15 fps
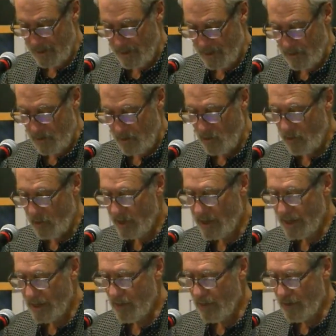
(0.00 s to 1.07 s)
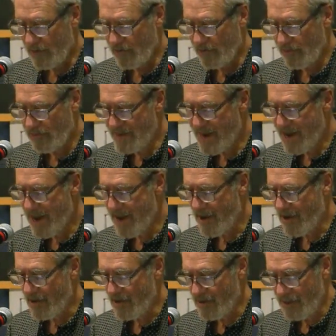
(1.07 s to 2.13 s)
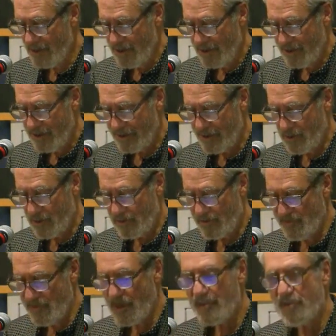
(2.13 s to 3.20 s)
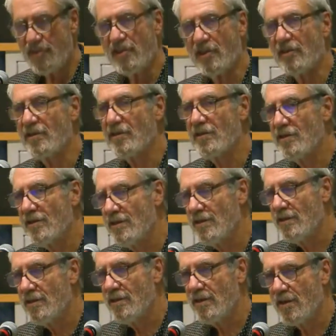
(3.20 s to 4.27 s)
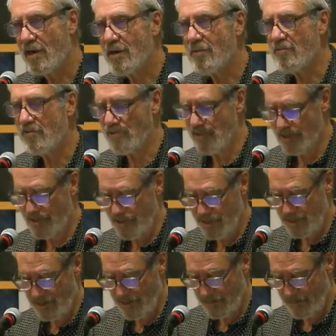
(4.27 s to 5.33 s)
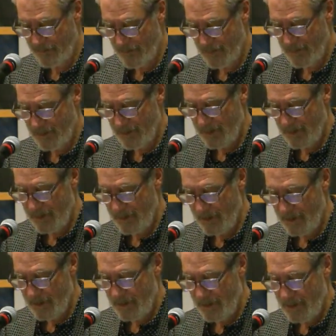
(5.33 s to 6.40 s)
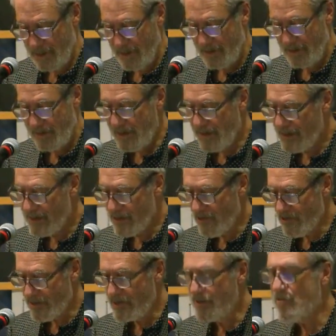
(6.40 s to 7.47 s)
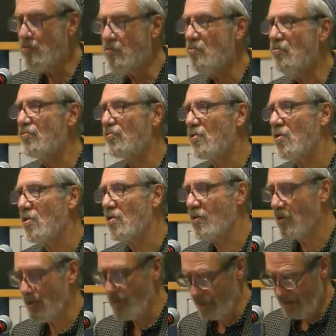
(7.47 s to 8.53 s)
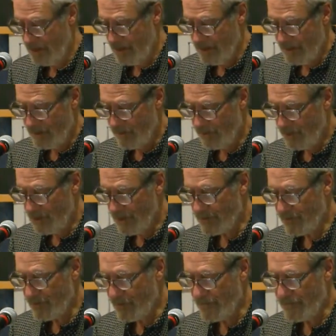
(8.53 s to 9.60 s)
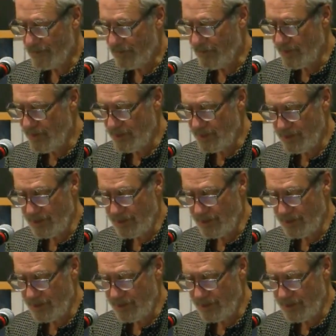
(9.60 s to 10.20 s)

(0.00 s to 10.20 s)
Who would I worship now that there was nothing and I was nothing? And then I heard a new song sing itself in me.